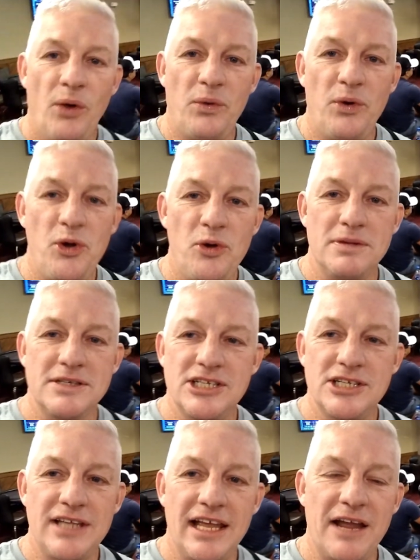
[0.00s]
Woohoo! It was
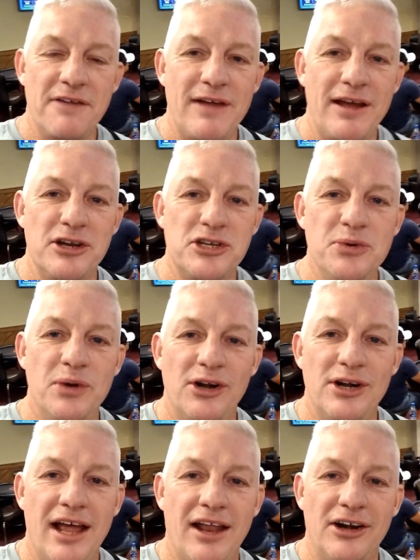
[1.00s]
just like I found the two
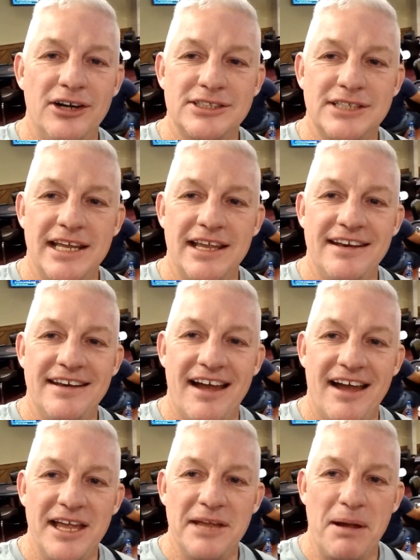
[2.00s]
hundred dollars in
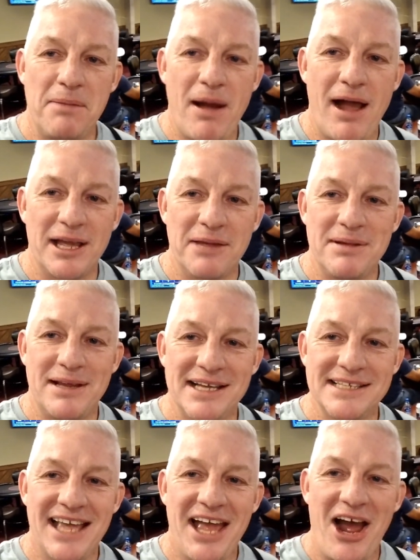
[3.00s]
uh, in my pocket,
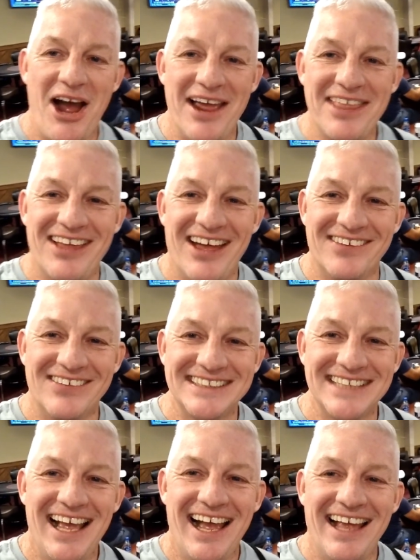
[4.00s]
because I thought it
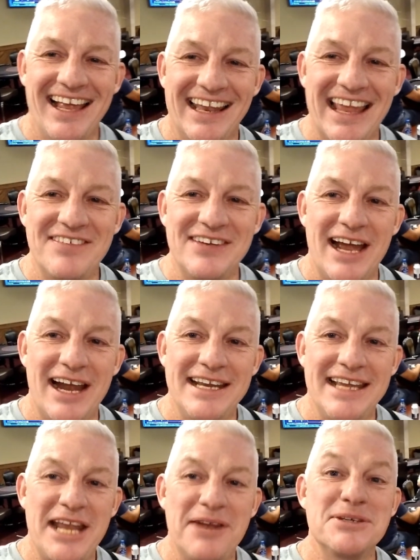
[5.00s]
was eleven
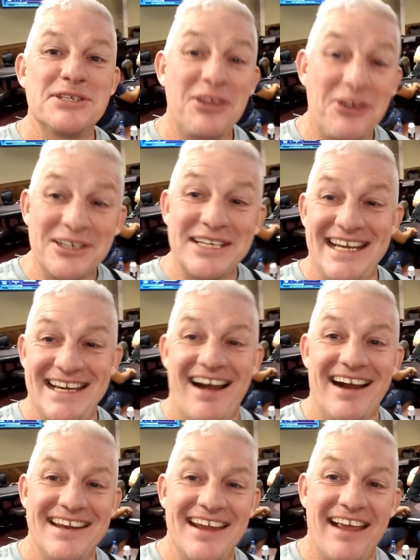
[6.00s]
ninety-eight. It was thirteen
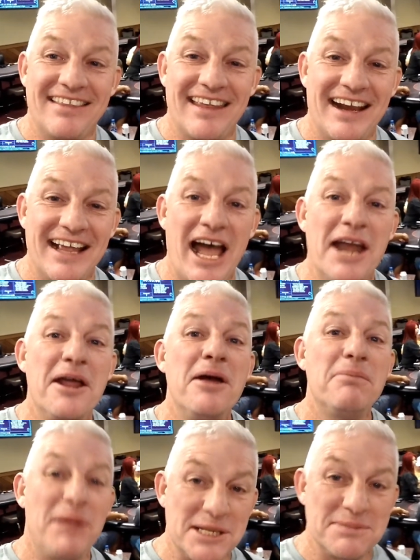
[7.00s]
ninety-eight that I
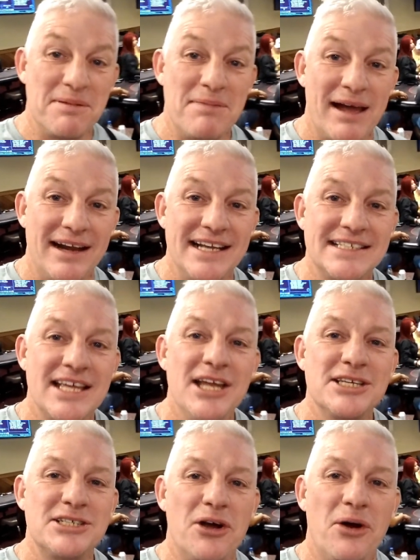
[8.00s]
got plus my bounties,
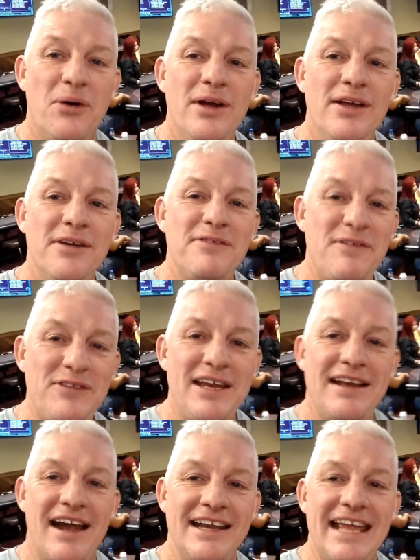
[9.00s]
so
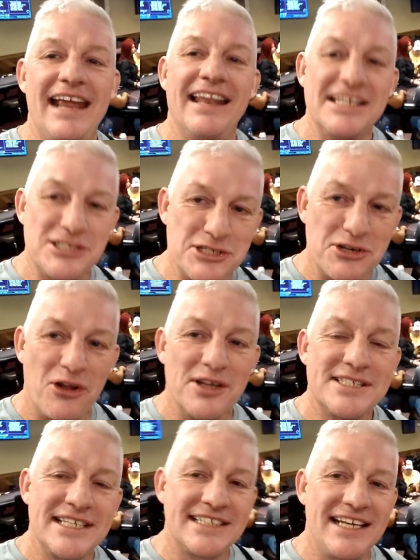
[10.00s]
fifteen ninety-eight. Let's just
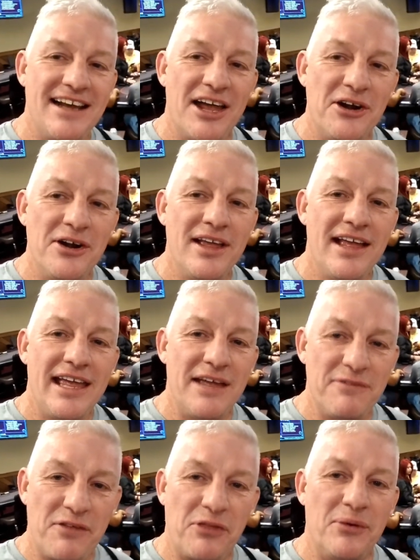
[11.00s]
call it sixteen hundred dollars
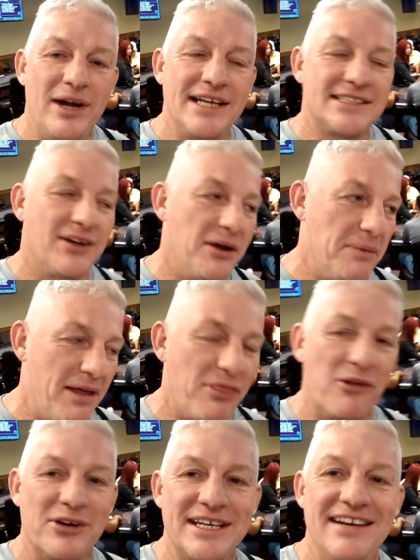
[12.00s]
in for three, so I
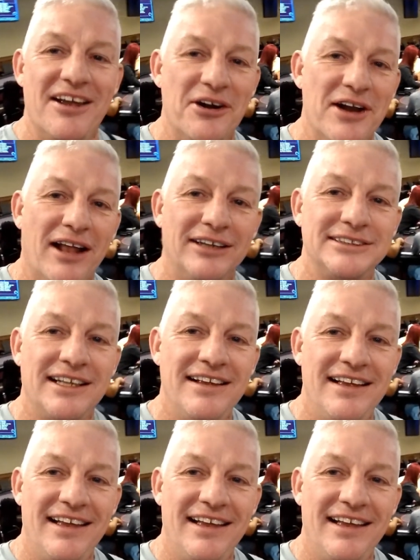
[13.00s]
made thirteen hundred dollars.